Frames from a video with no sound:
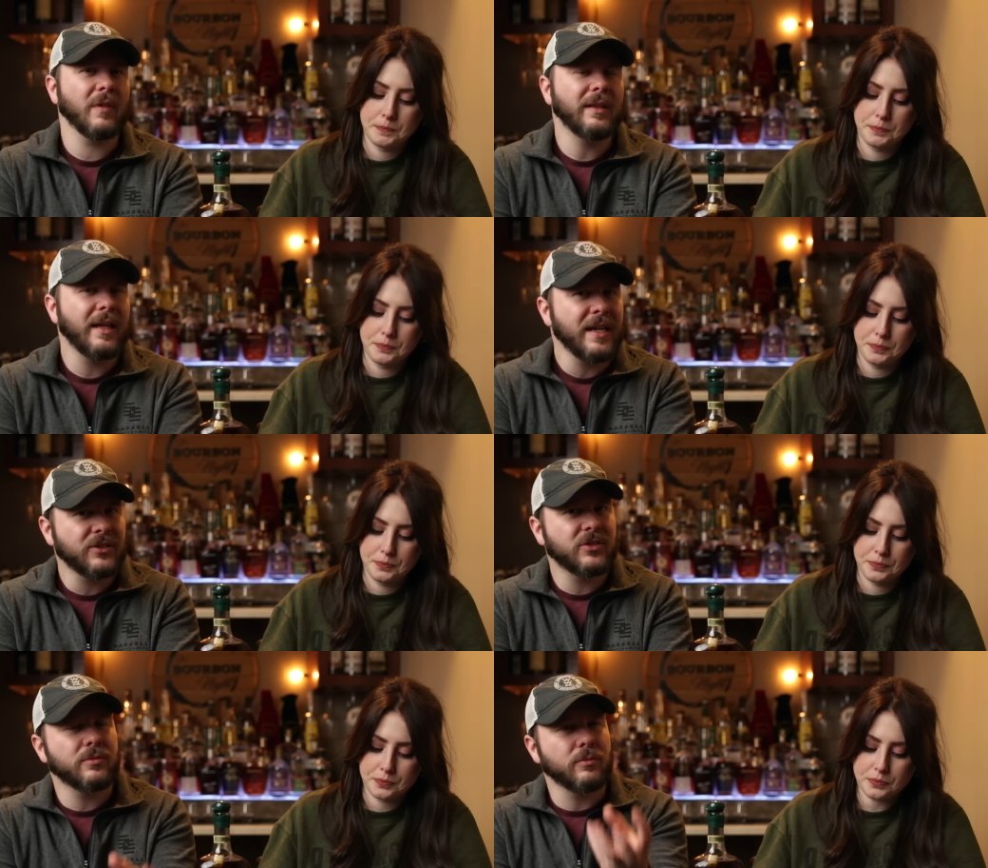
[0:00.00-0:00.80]

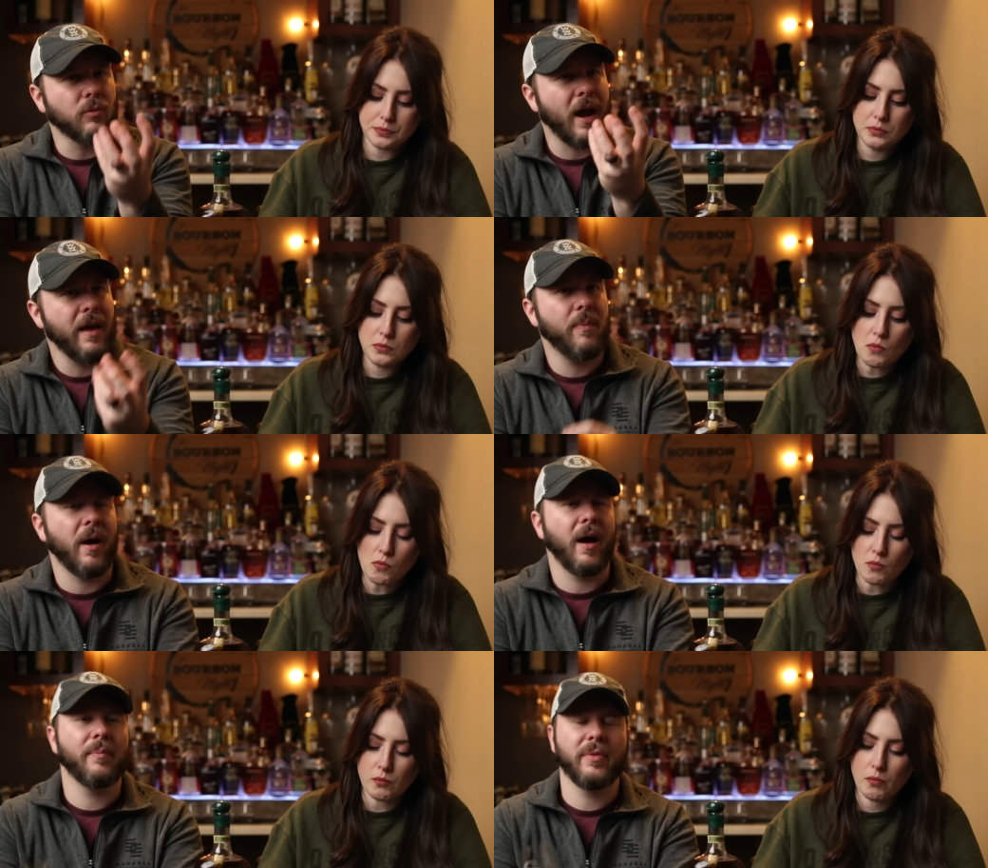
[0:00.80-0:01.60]
Speaker 1: less rye
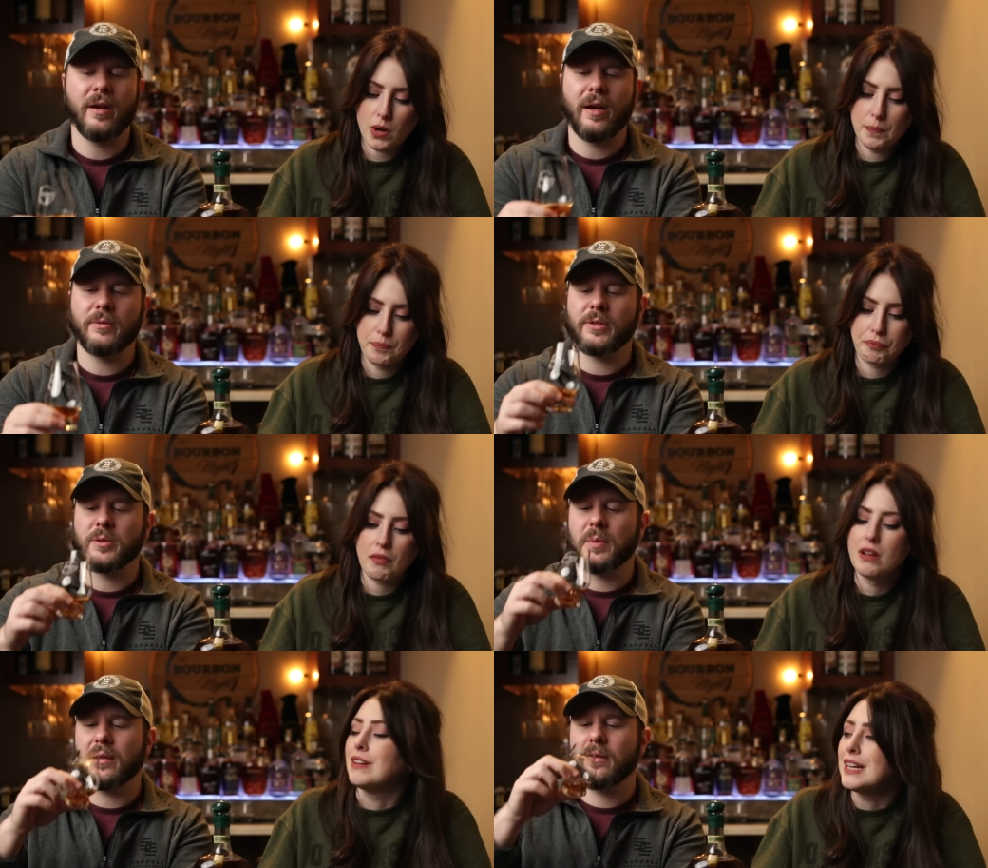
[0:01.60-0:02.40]
pop than I was
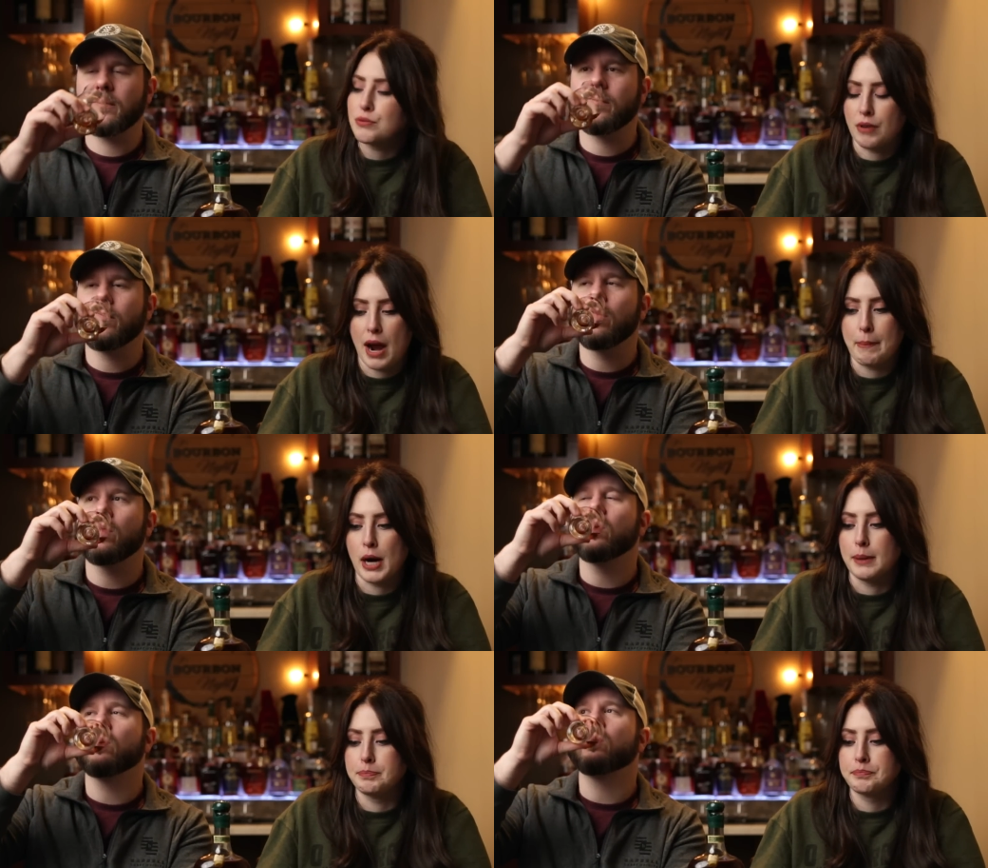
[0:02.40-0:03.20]
expecting. Less
Speaker 2: rye
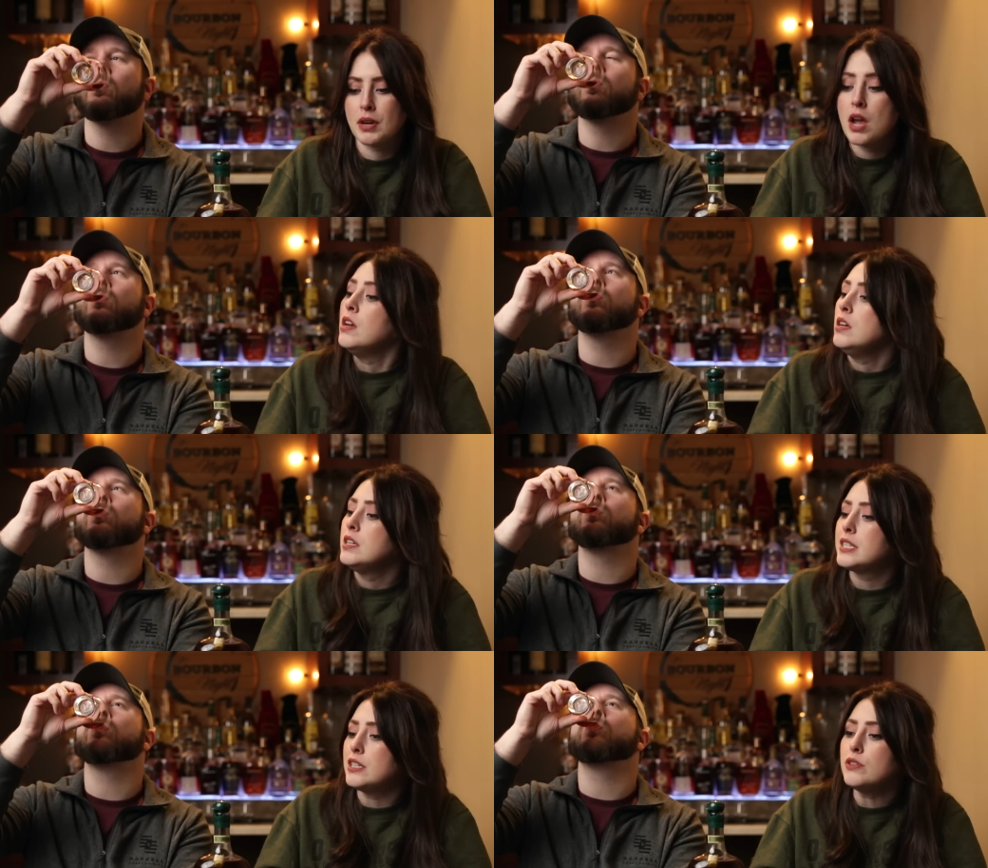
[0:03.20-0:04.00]
pop.
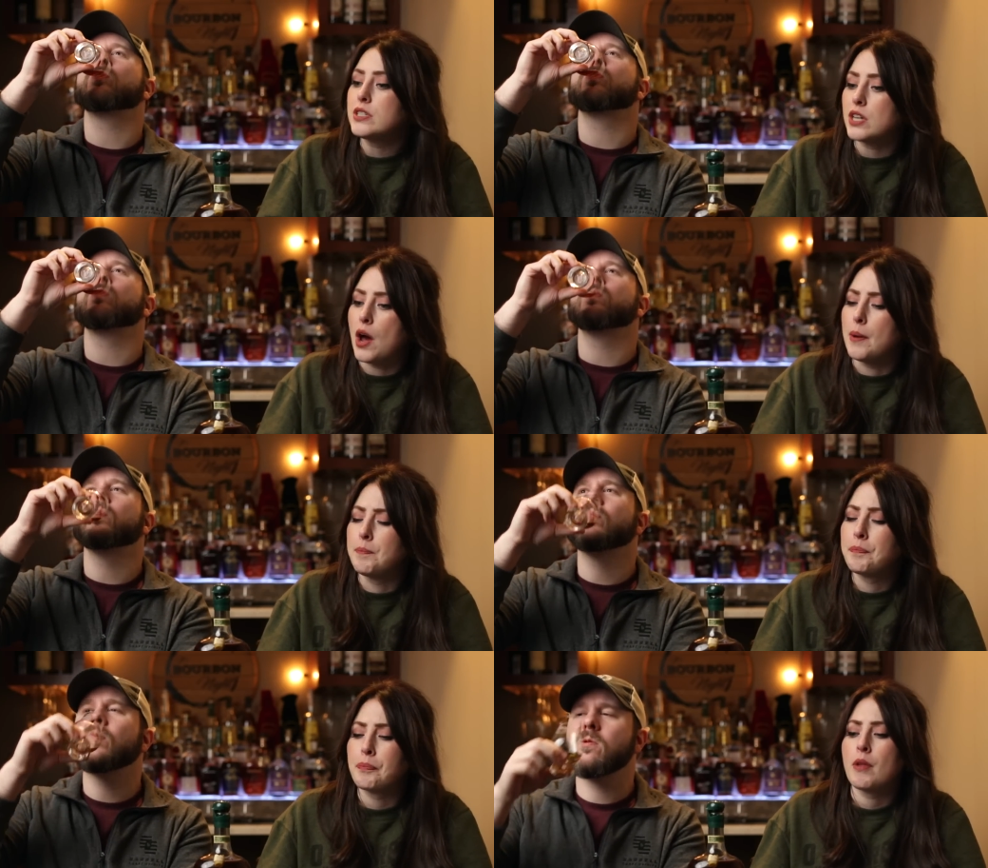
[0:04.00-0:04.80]
Still
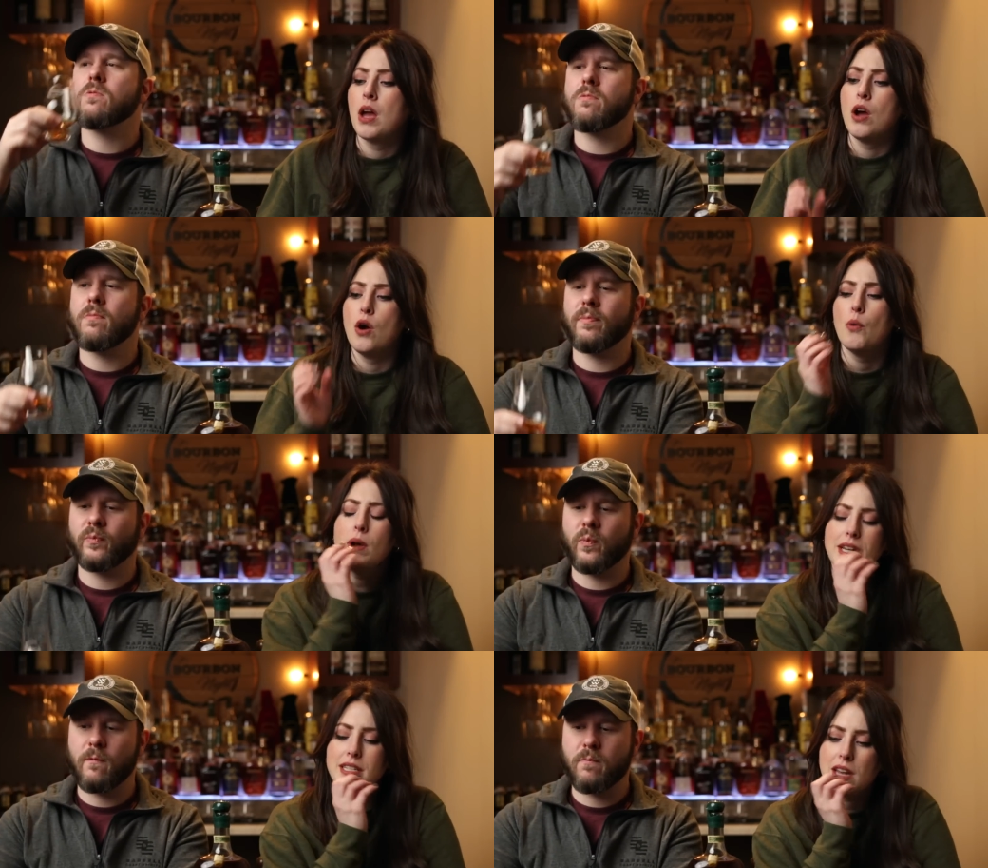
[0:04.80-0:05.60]
some.
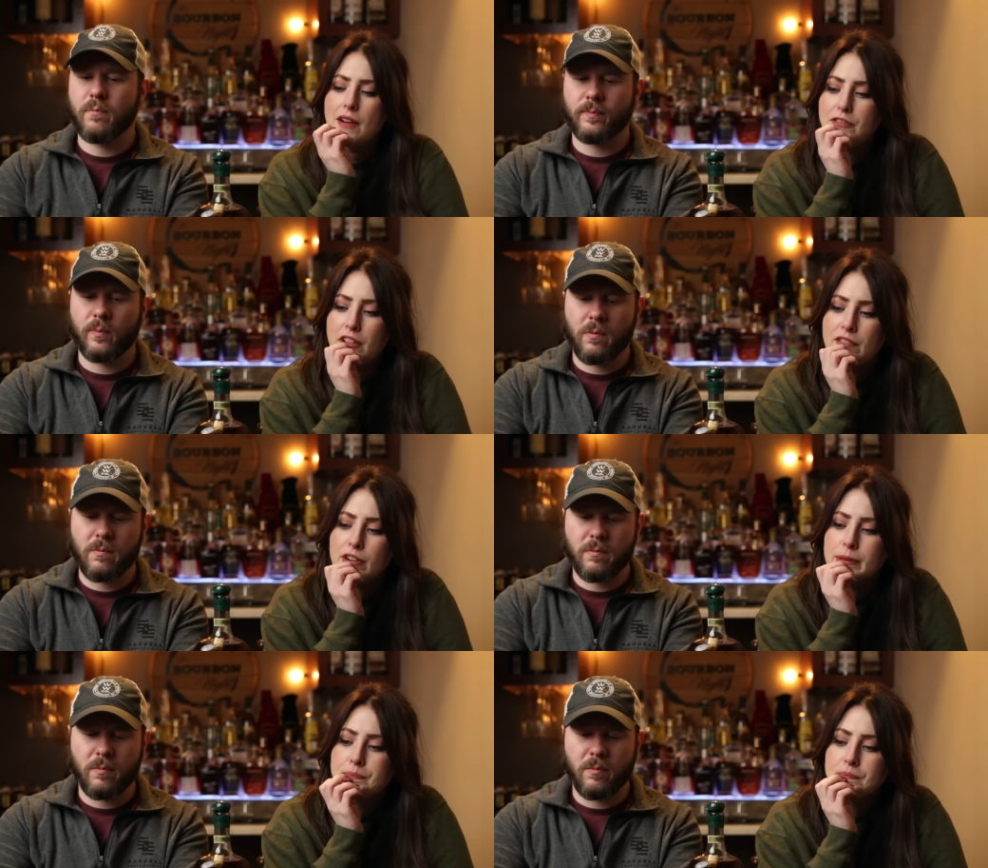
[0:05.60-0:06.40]
What is that
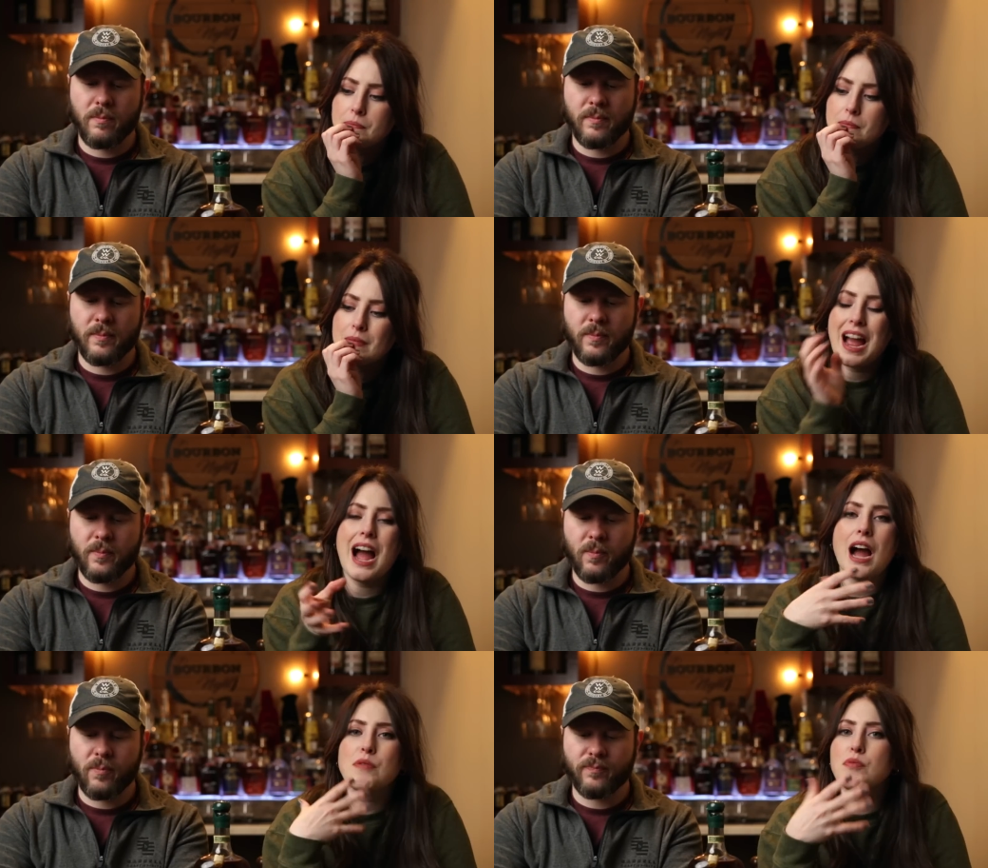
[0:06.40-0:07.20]
flavor?
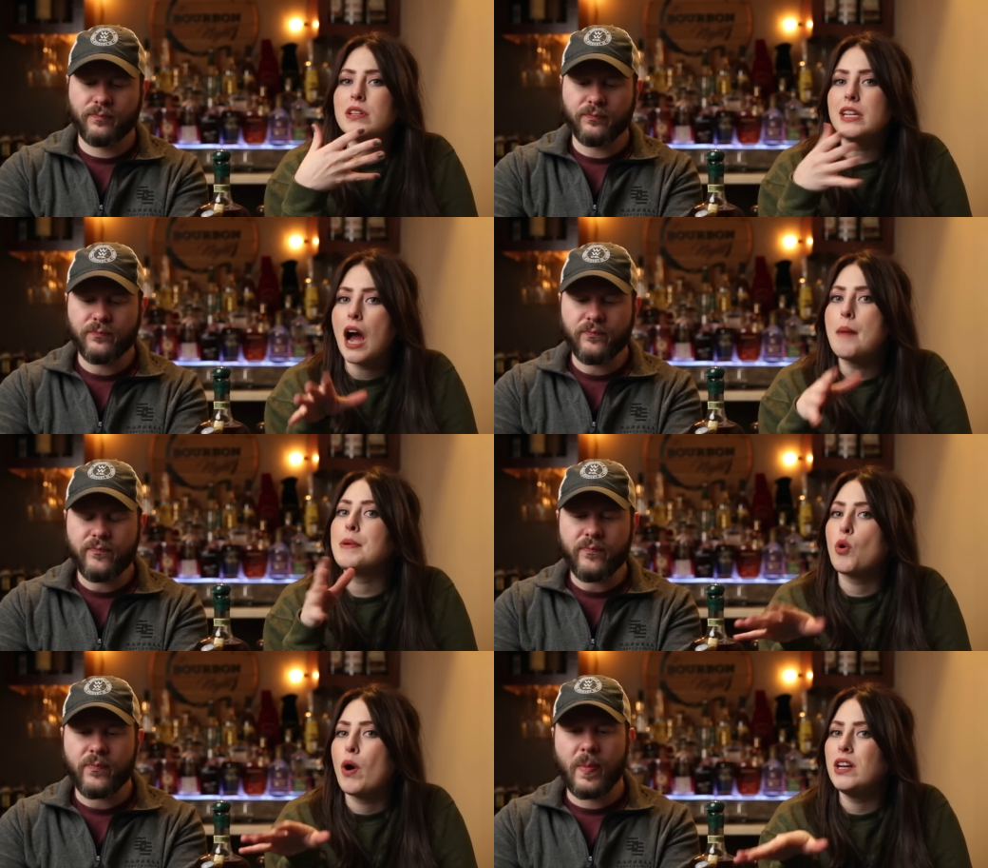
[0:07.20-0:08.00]
I really. I'm
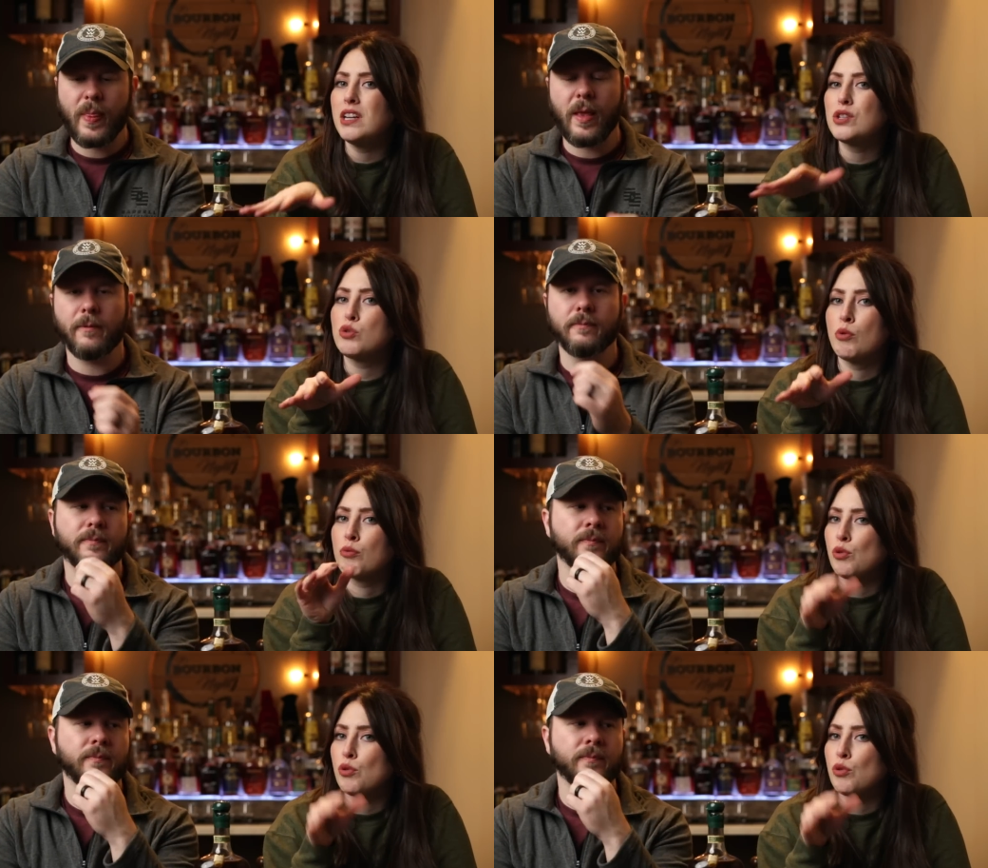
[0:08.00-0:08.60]
equating it to a